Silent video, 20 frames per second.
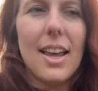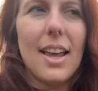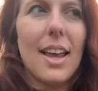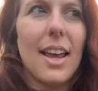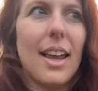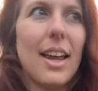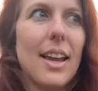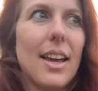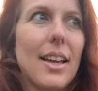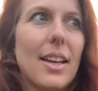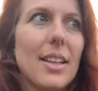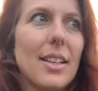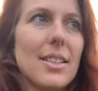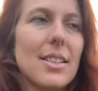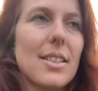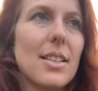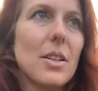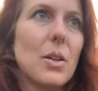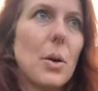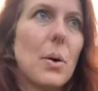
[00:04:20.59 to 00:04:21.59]

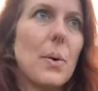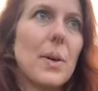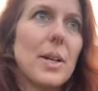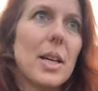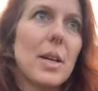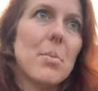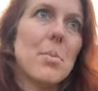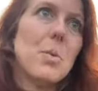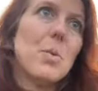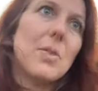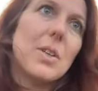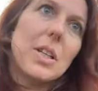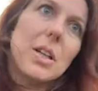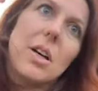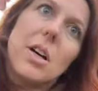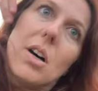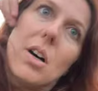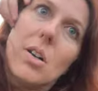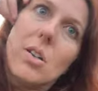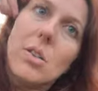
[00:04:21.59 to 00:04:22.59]
And growing up, moving
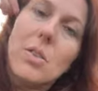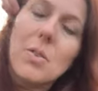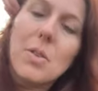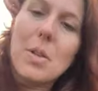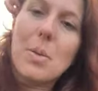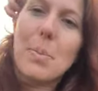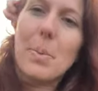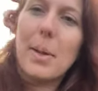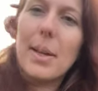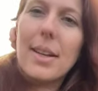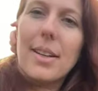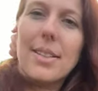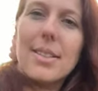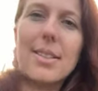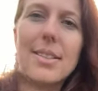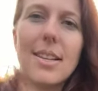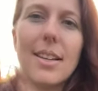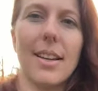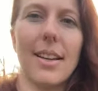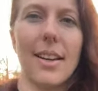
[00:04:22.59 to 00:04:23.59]
all over the
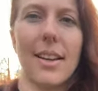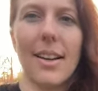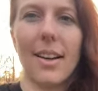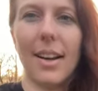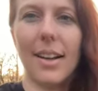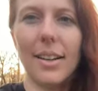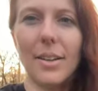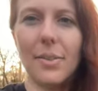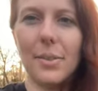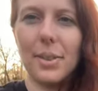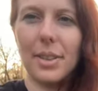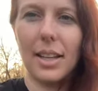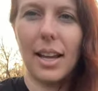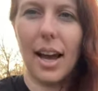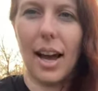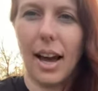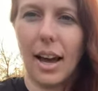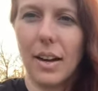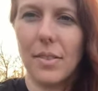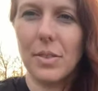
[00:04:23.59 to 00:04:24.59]
place, I didn't really
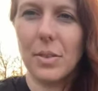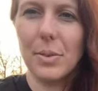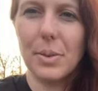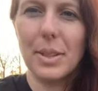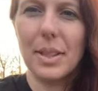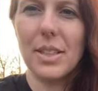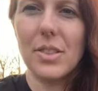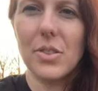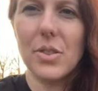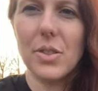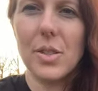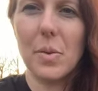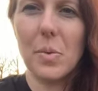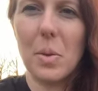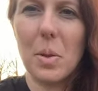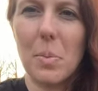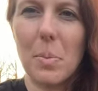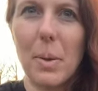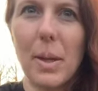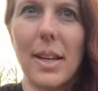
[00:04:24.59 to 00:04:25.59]
have a relationship with
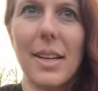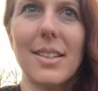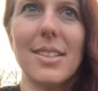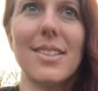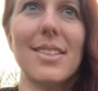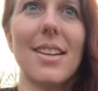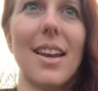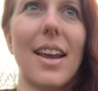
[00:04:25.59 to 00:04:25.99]
the place.